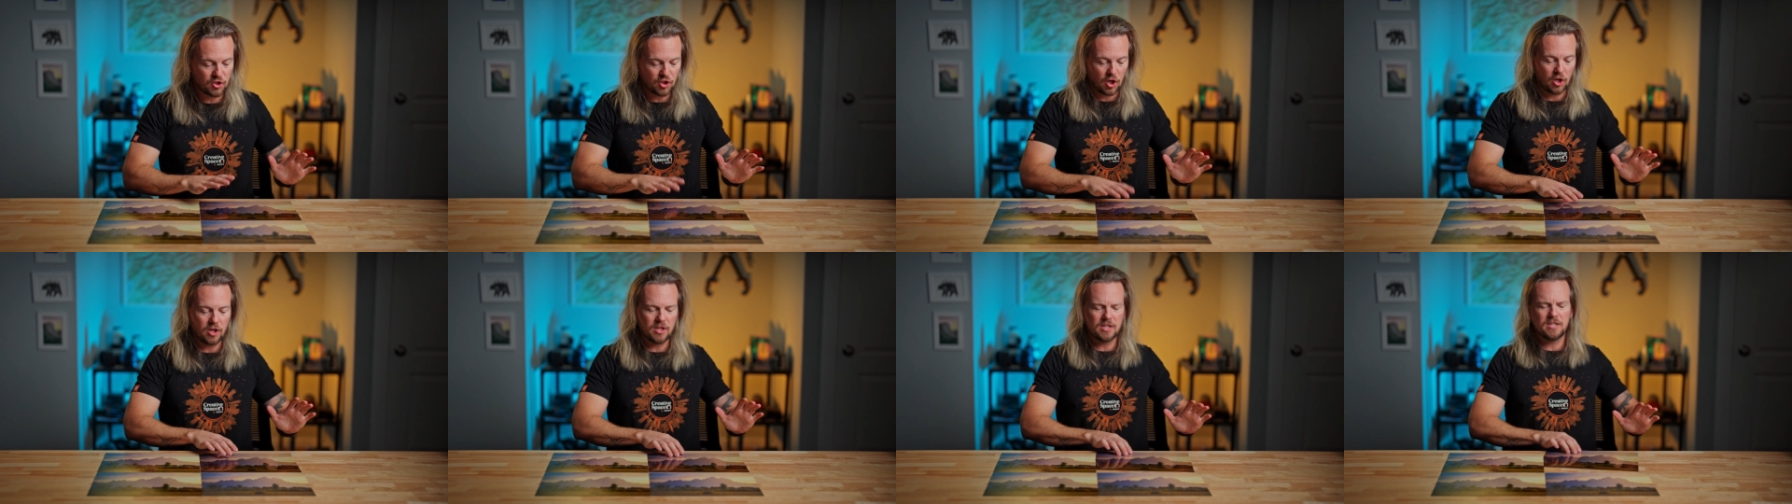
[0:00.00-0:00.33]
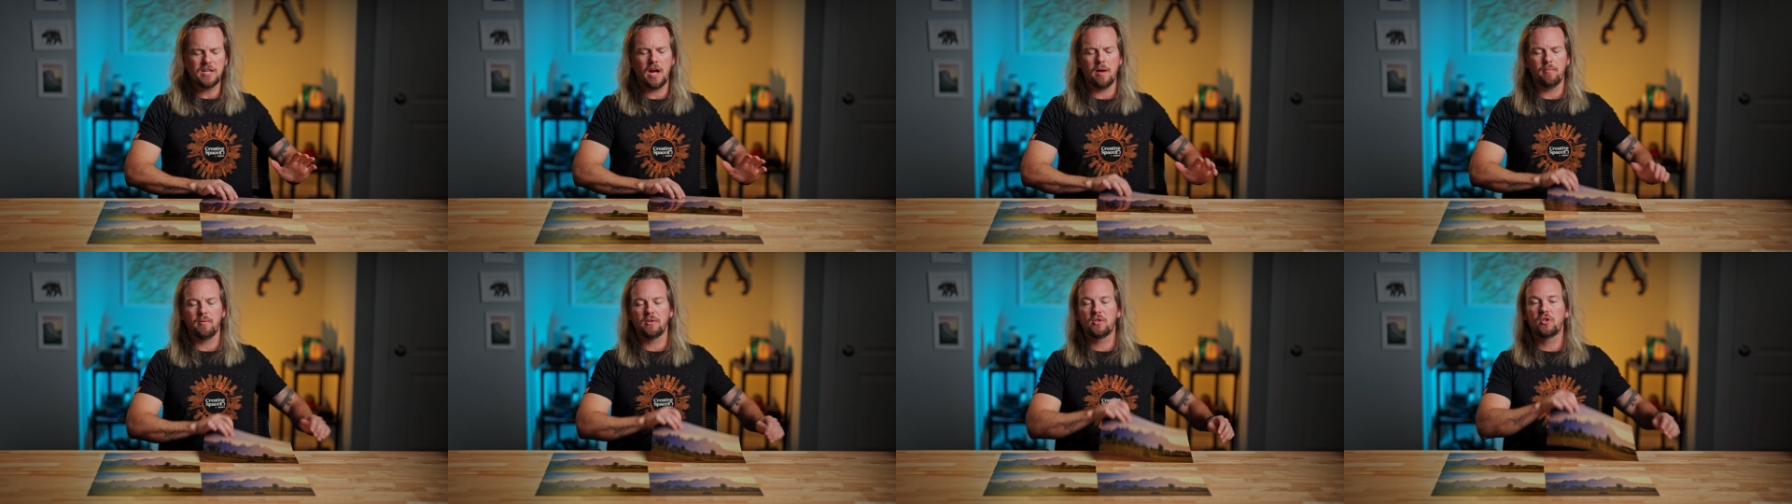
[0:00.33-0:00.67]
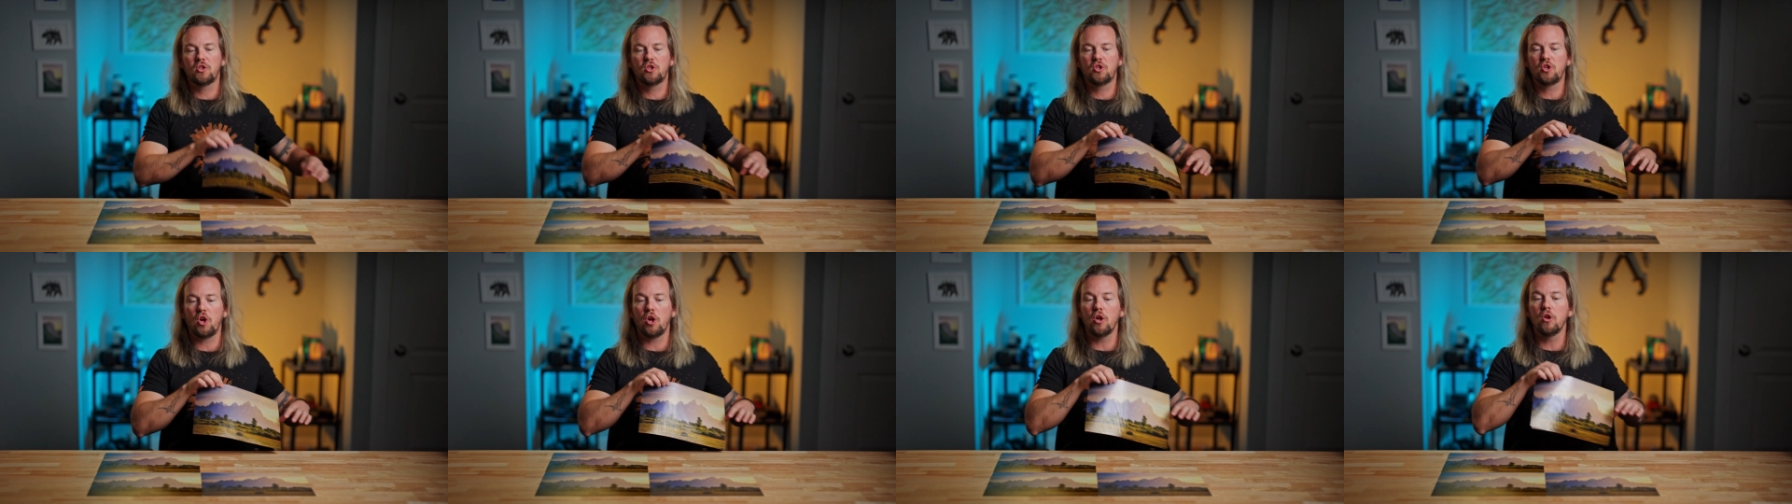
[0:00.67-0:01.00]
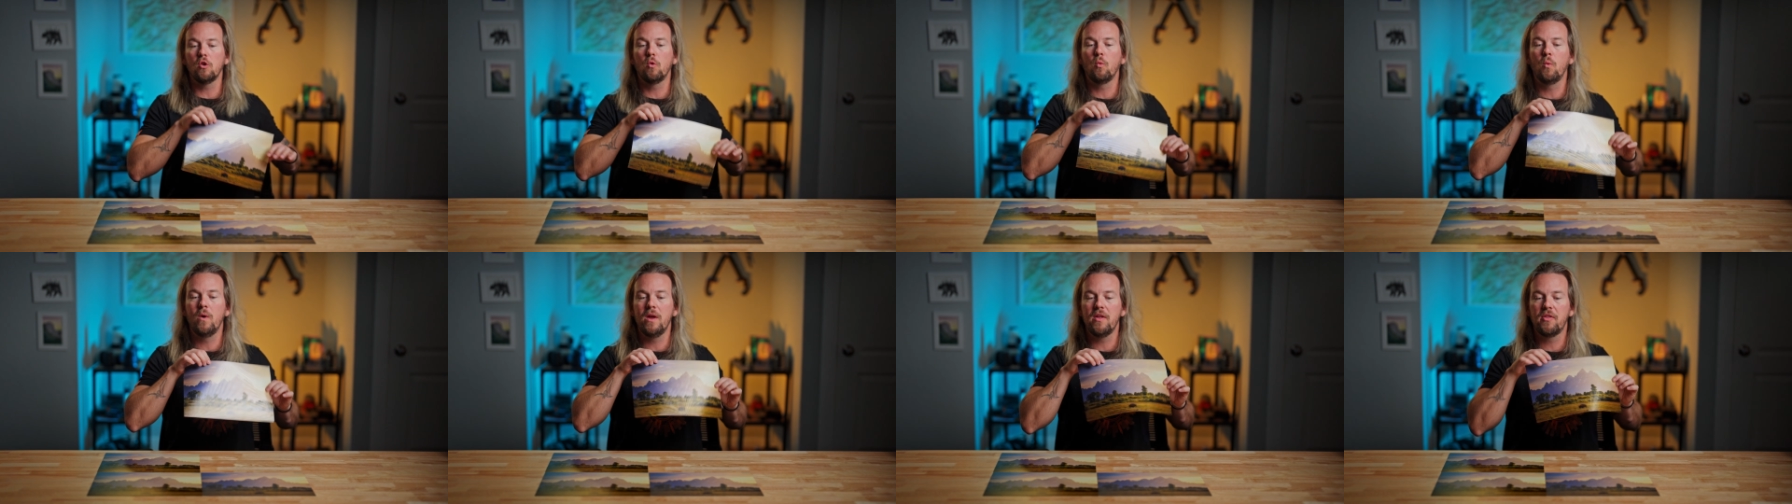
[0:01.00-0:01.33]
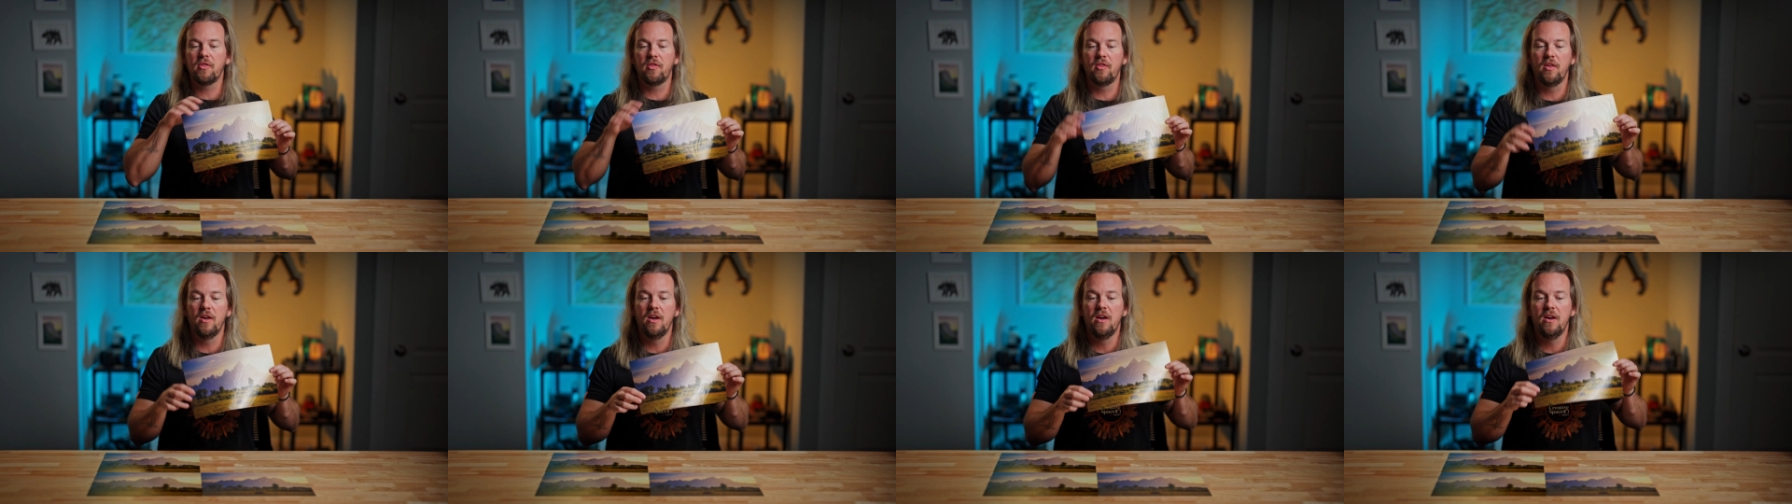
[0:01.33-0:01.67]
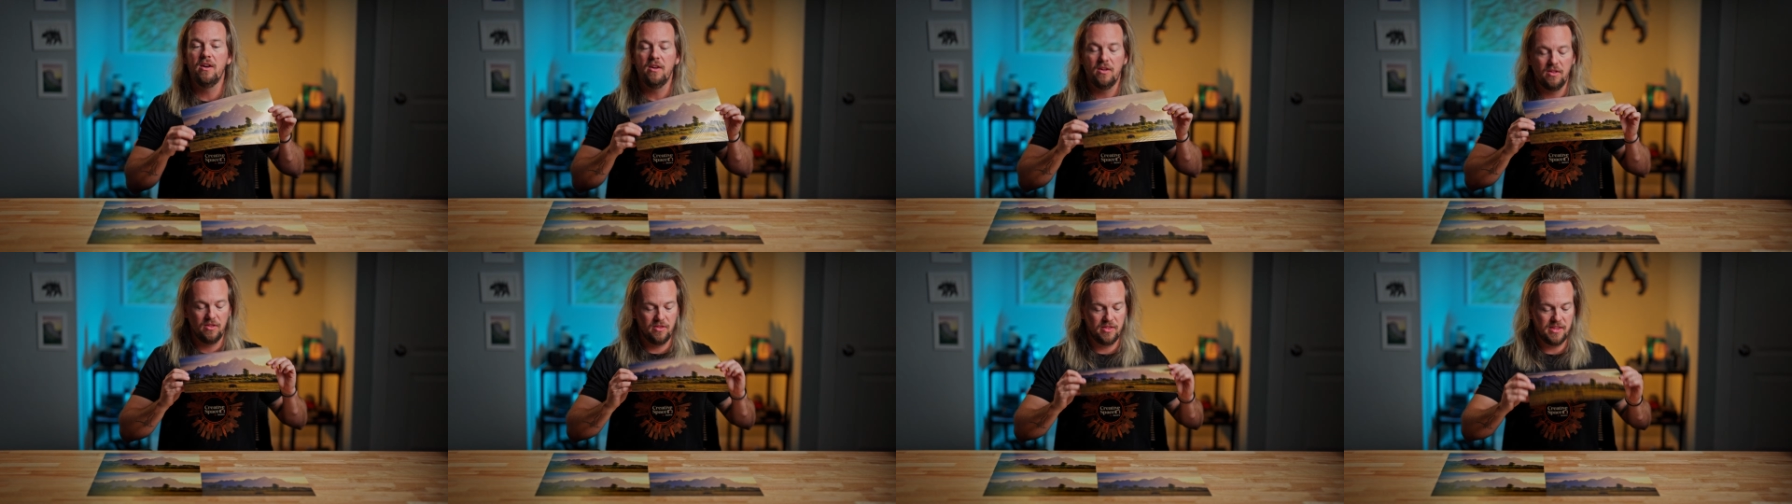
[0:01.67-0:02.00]
start at the top. Let's start
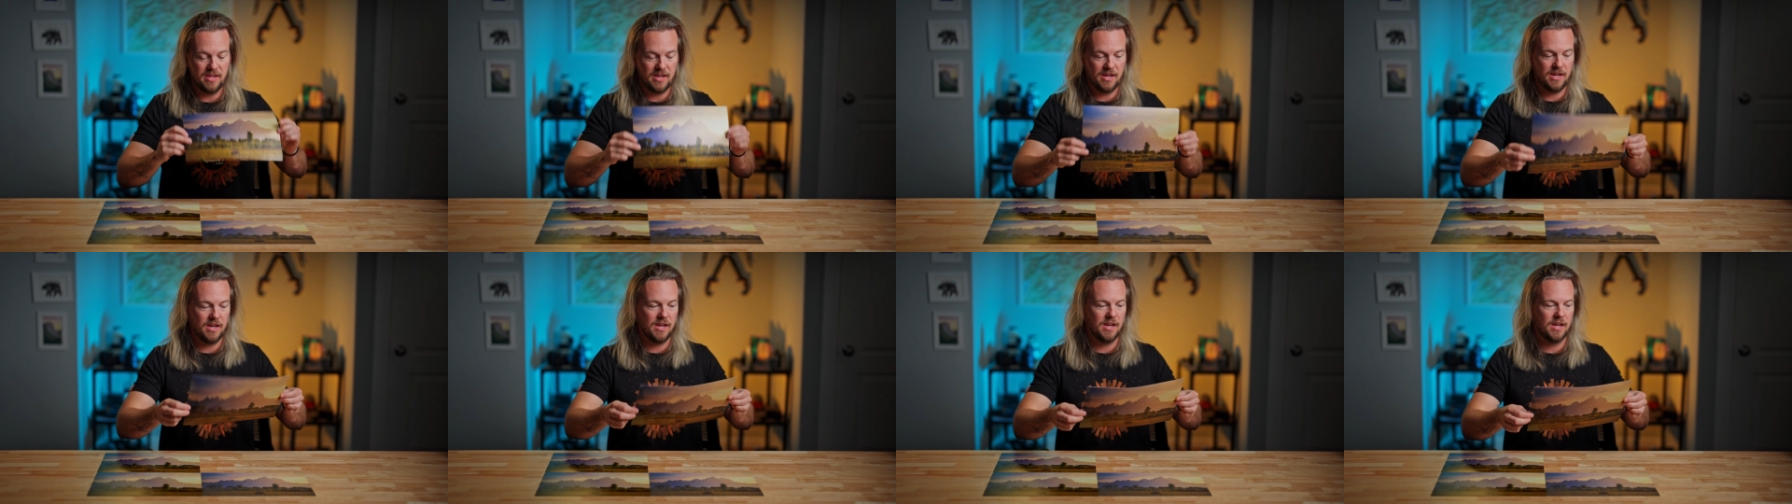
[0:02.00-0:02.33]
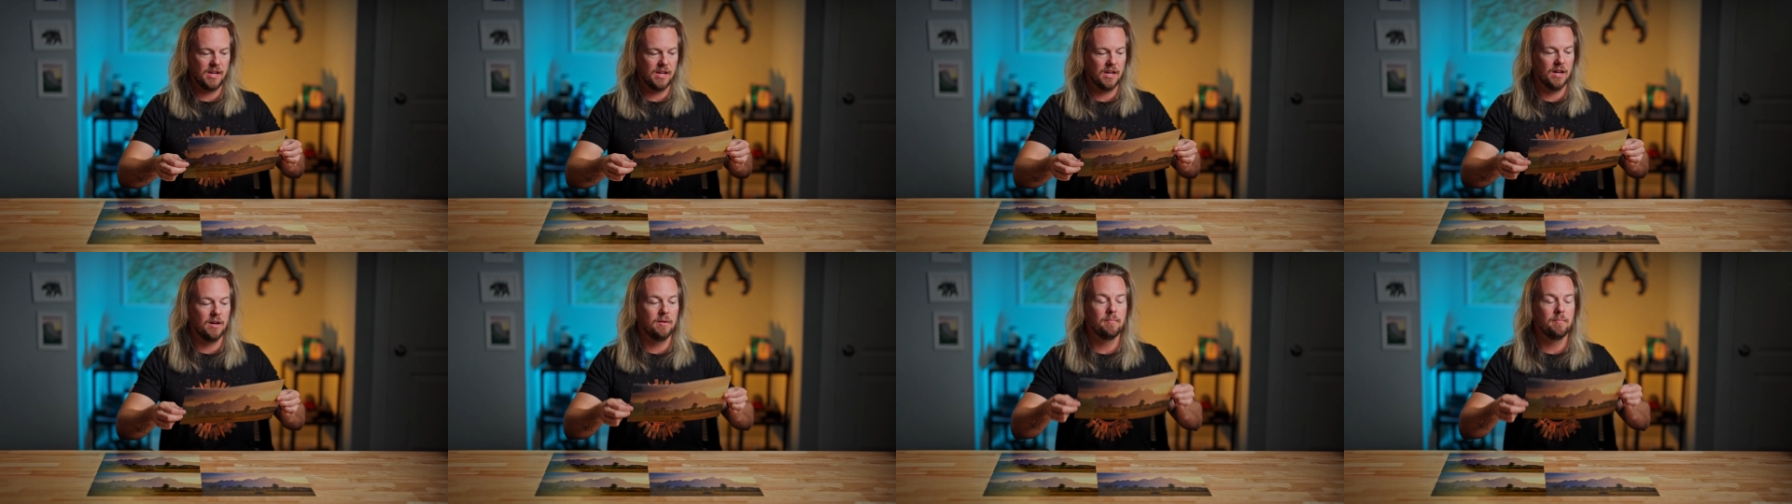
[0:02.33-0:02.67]
with the